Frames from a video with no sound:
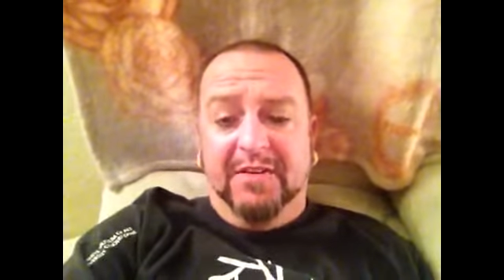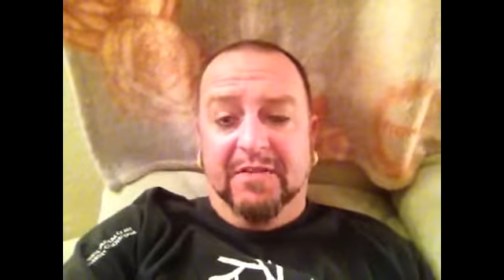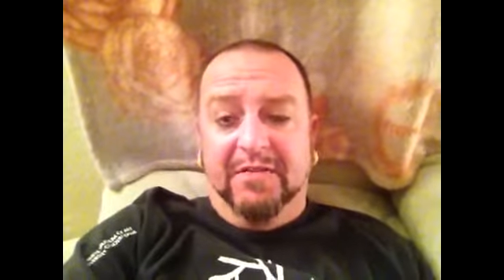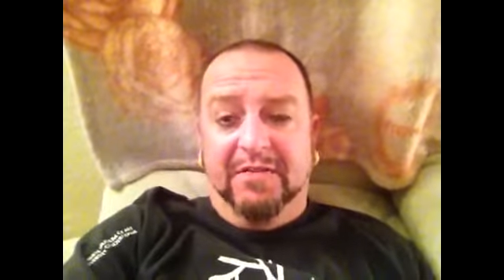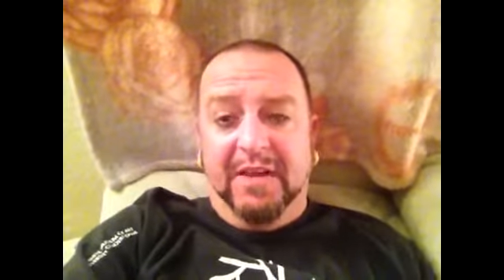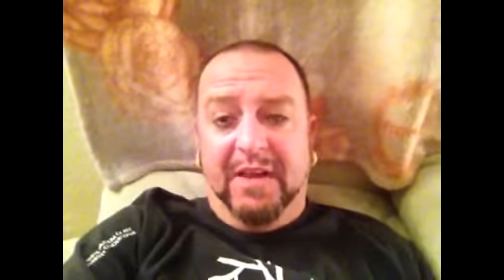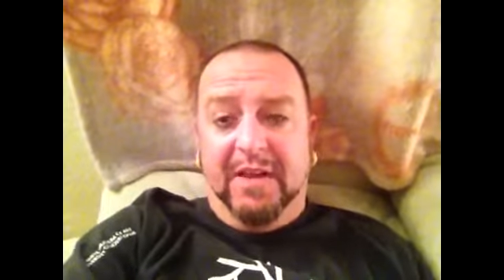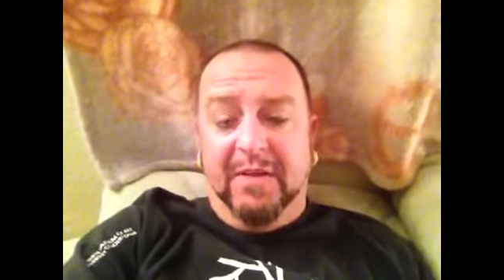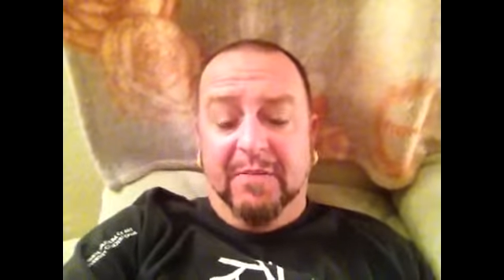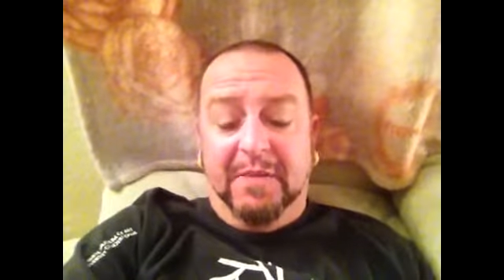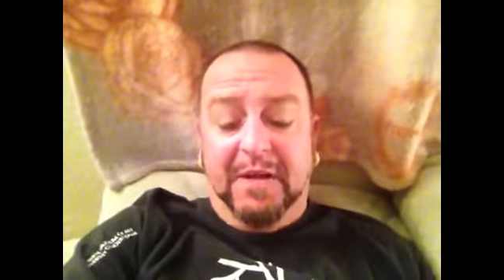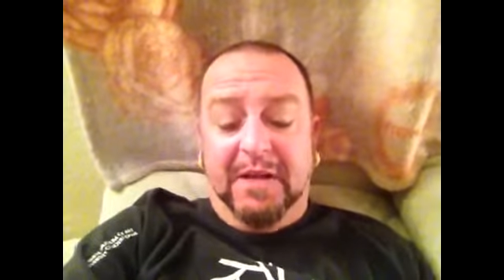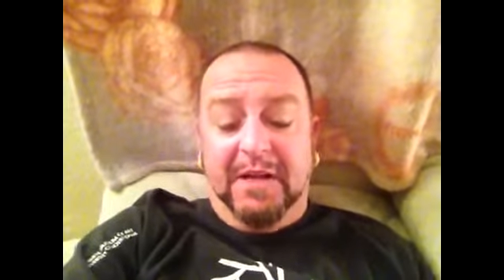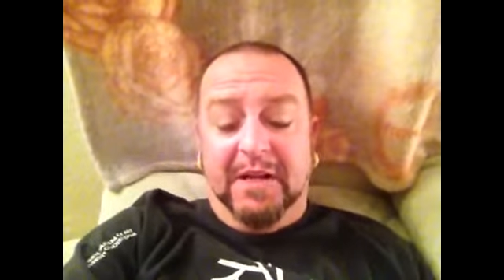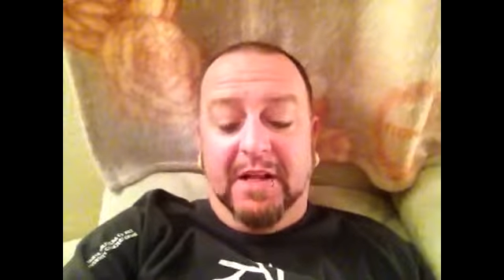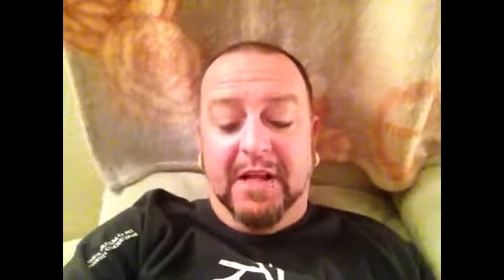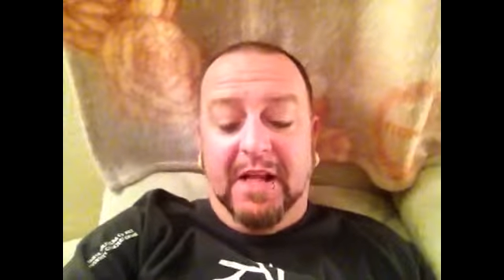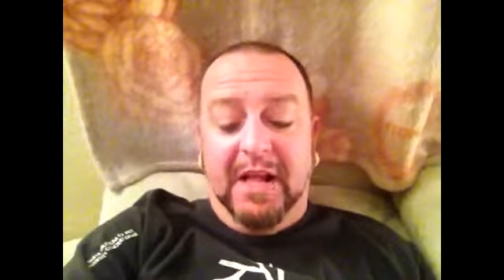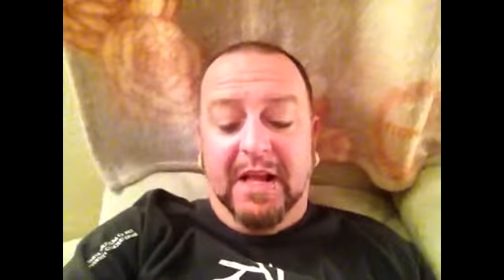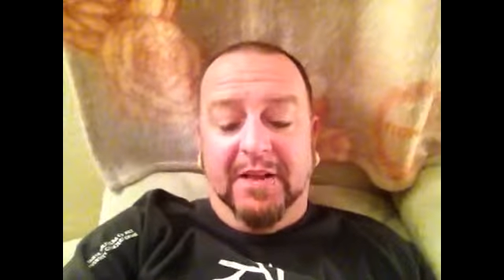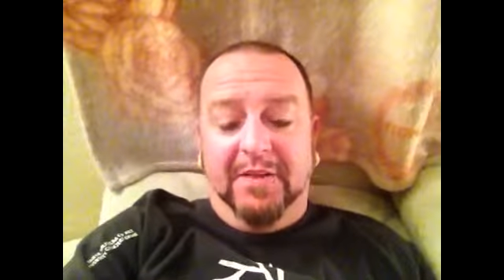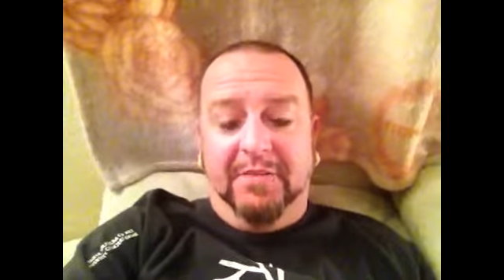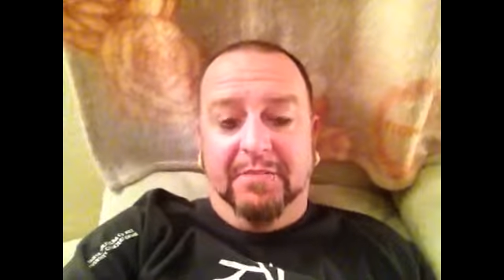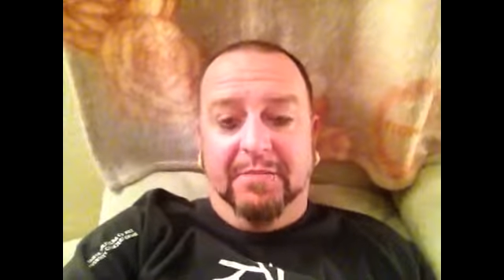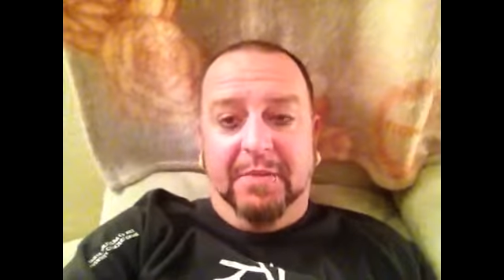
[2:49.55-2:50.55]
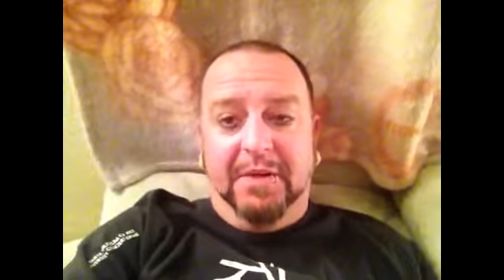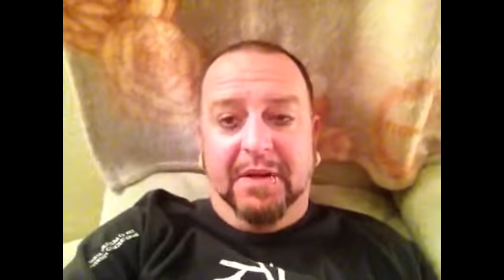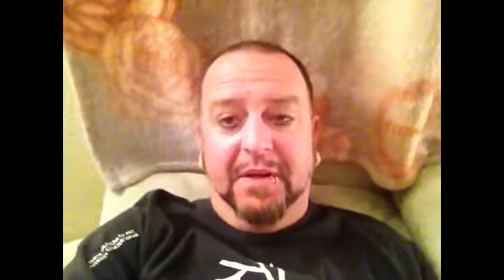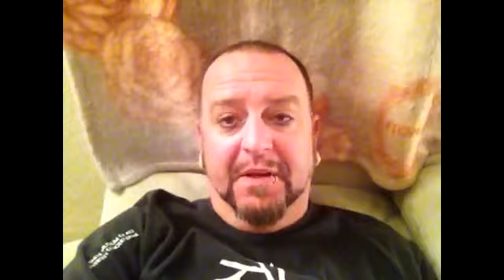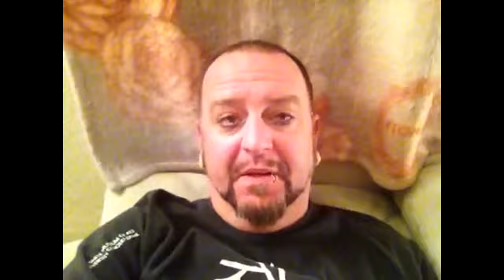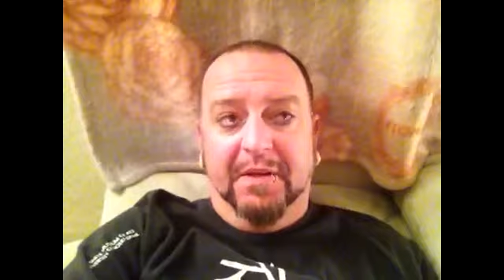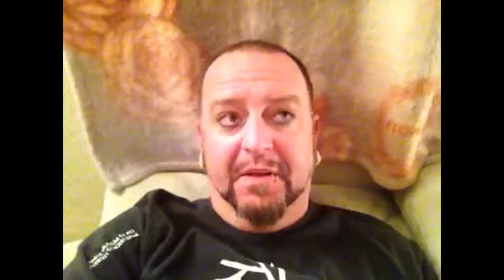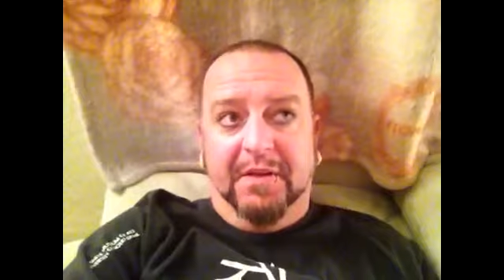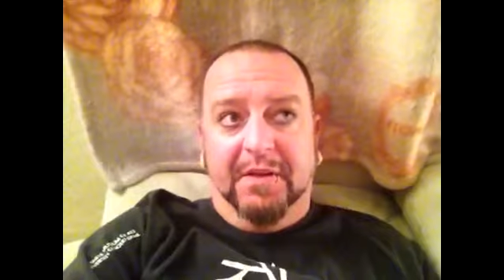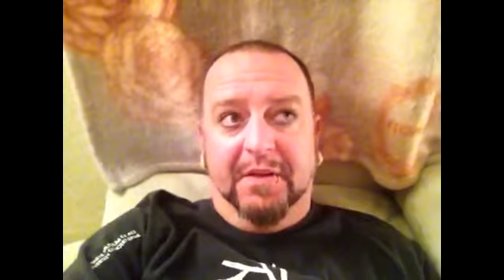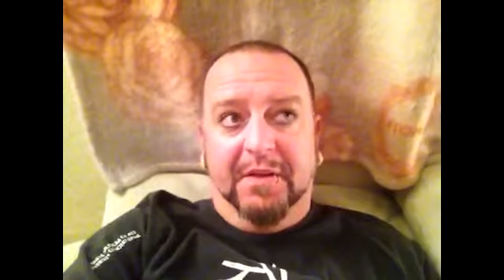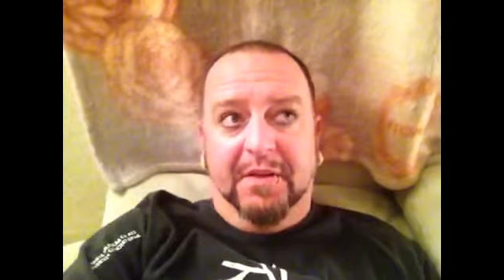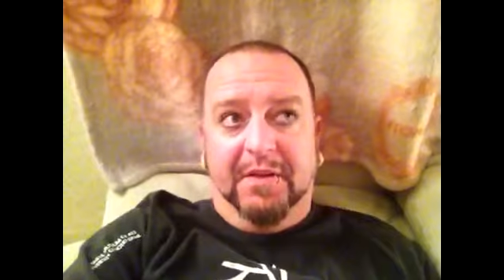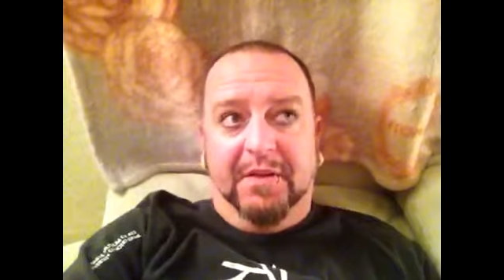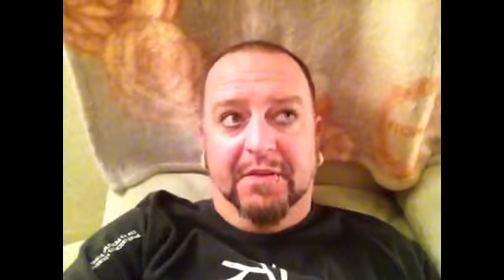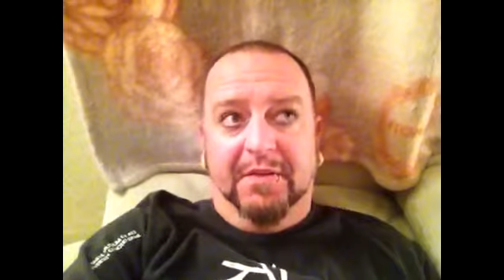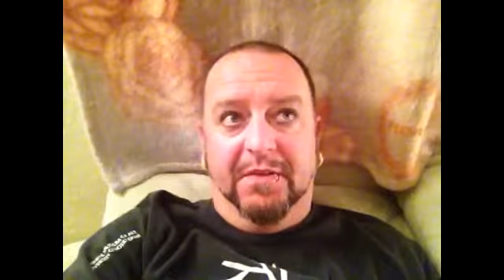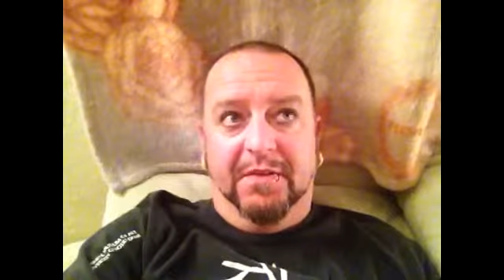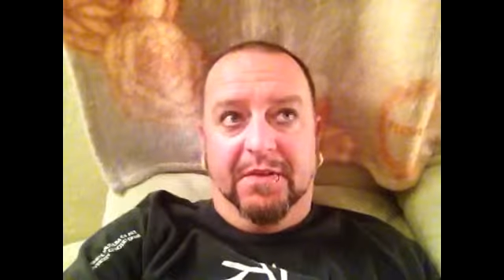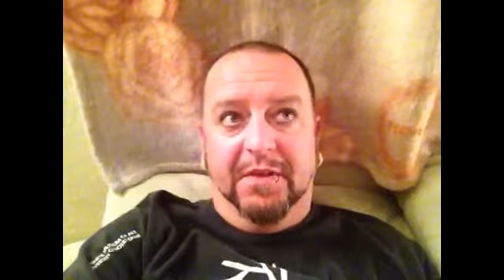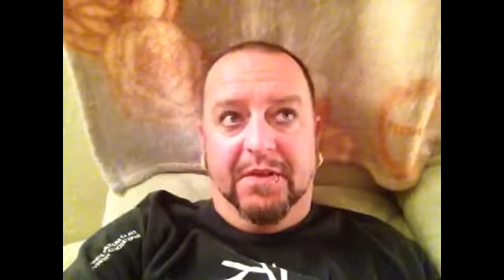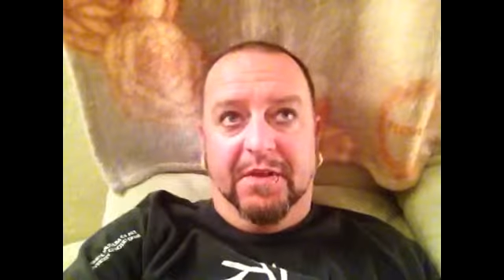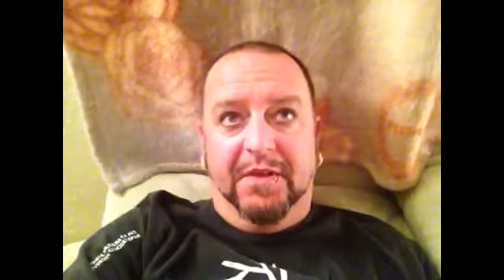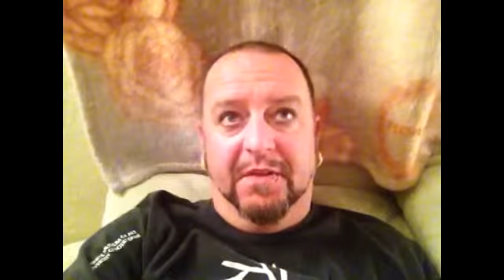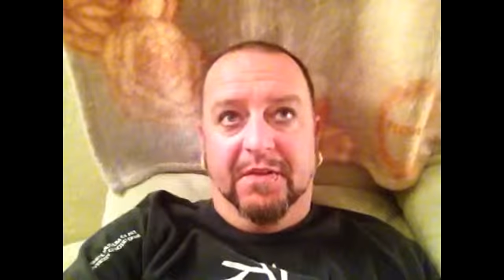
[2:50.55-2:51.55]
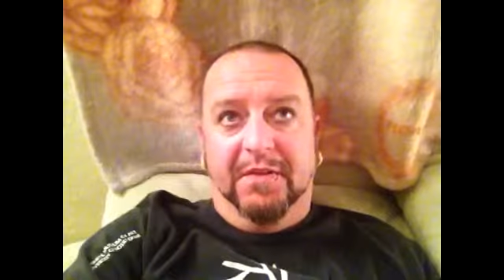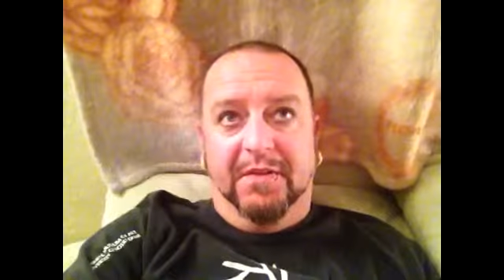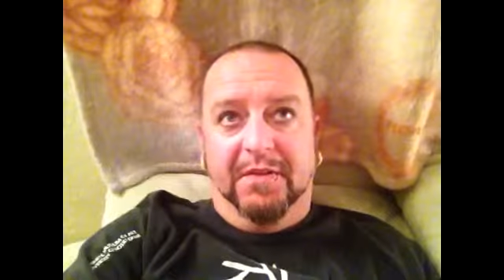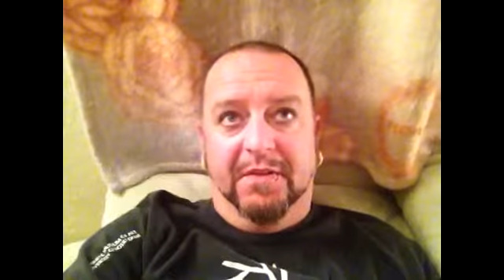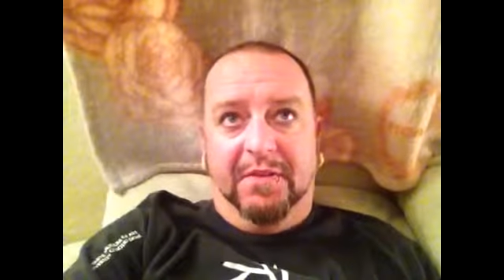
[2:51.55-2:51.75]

development class, but the